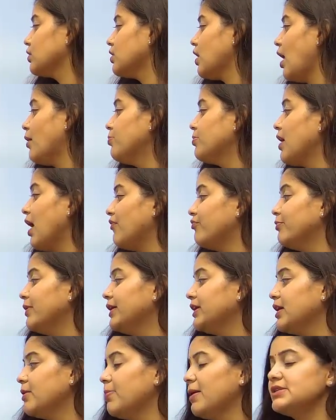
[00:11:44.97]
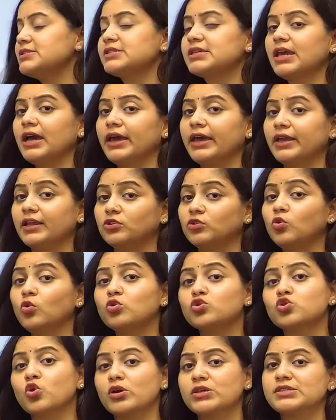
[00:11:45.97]
ab government ke paas kya hai
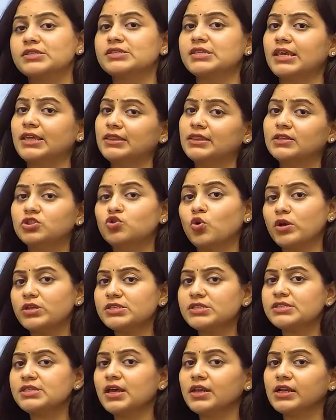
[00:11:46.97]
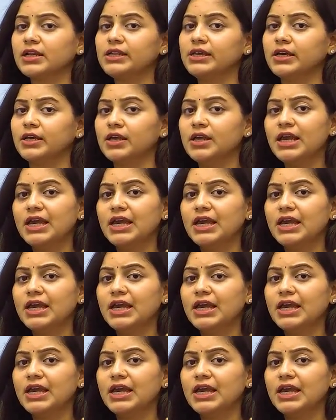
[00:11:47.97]
choices hai the choices are clear